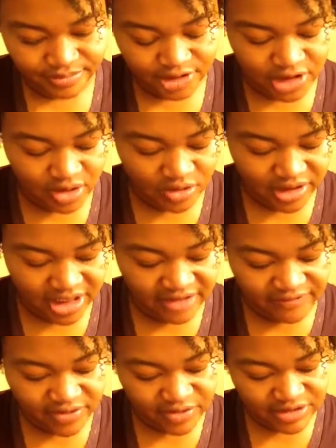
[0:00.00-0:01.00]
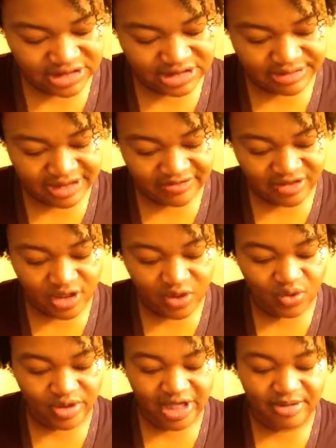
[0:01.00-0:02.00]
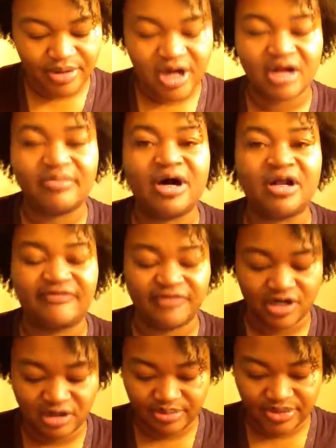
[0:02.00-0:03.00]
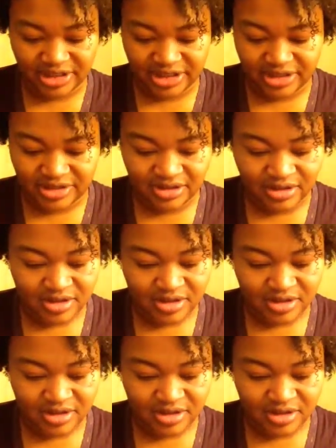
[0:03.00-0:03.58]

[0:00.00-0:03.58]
Colgate, of course, is by the Colgate Palmolive Company.